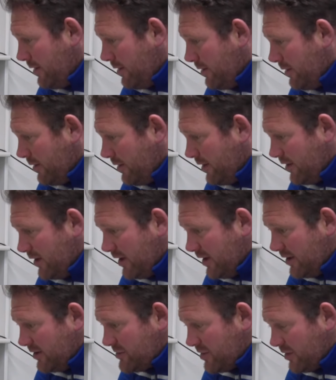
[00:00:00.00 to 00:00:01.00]
And
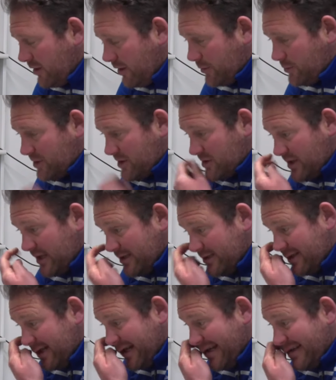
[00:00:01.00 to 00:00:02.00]
he is the closest
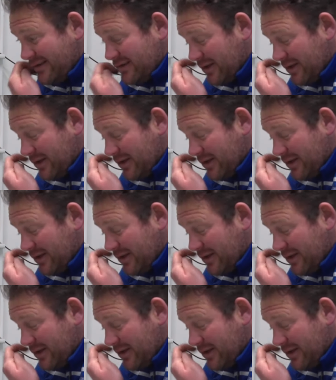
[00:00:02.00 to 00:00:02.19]
thing to that.